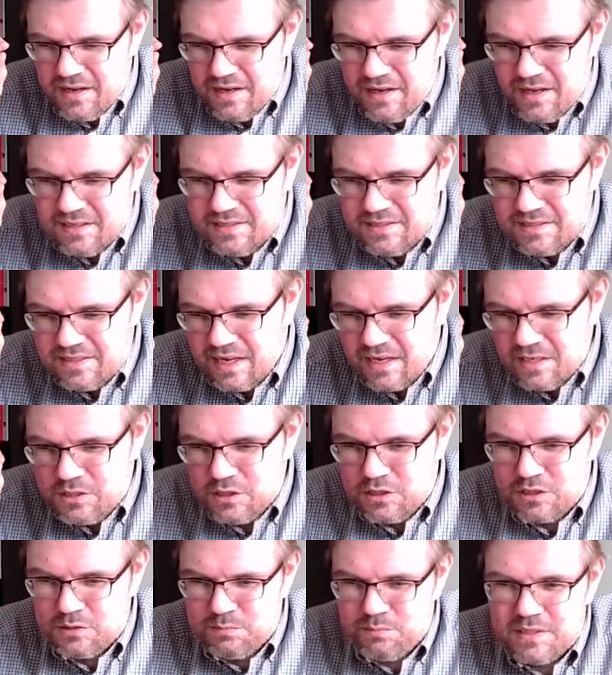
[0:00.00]
and such
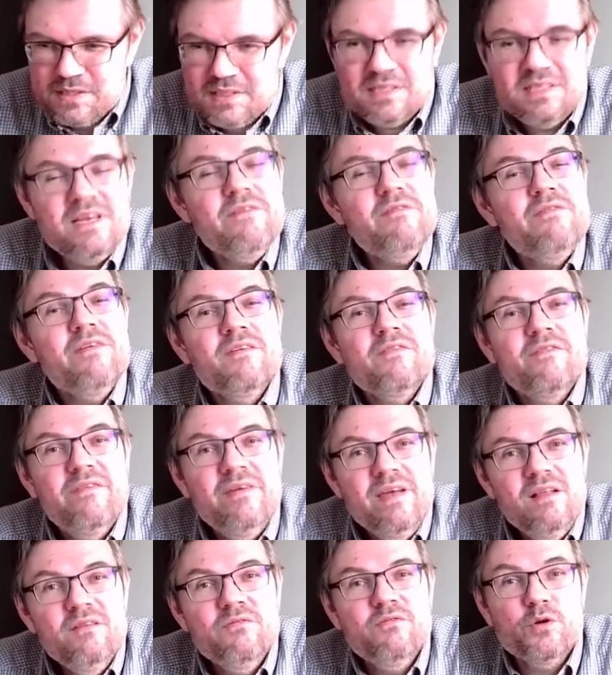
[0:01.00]
specific
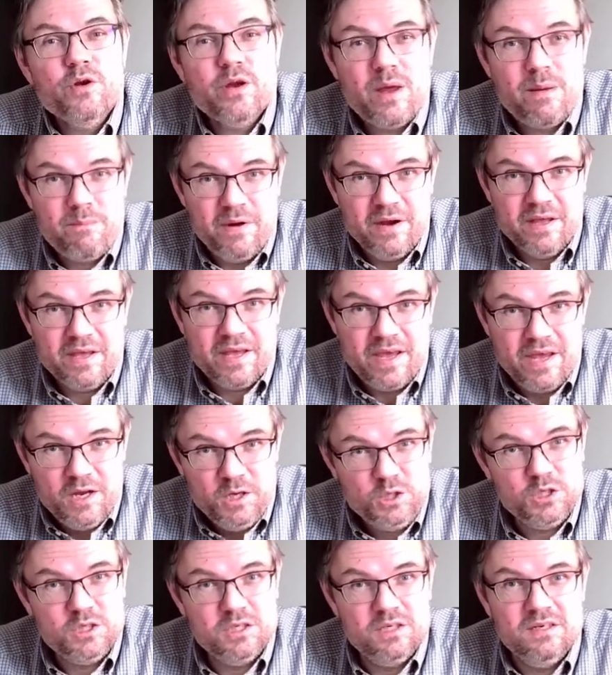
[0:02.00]
field for the
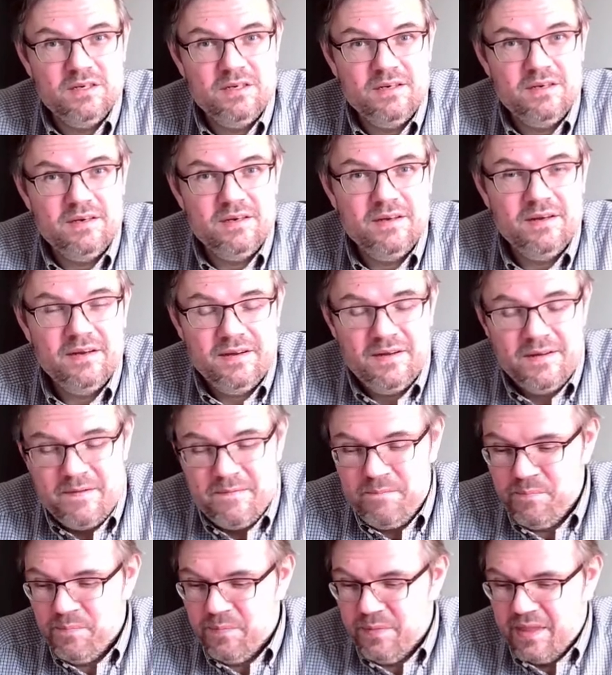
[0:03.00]
application, yeah,
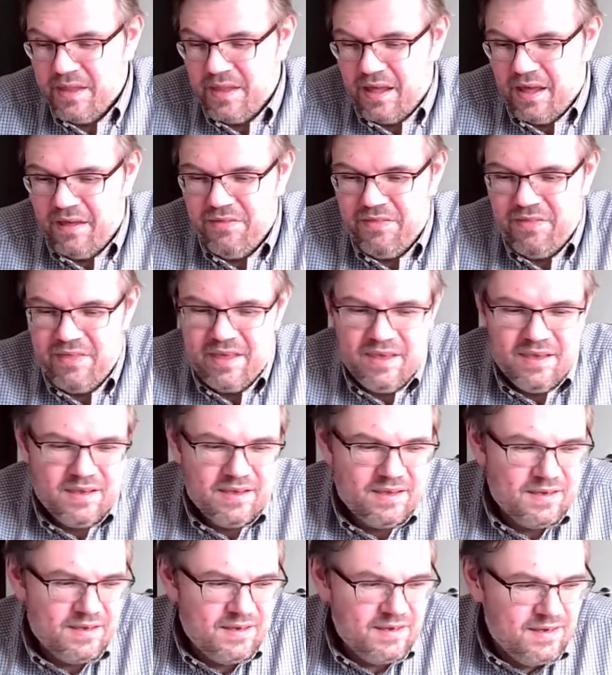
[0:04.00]
I think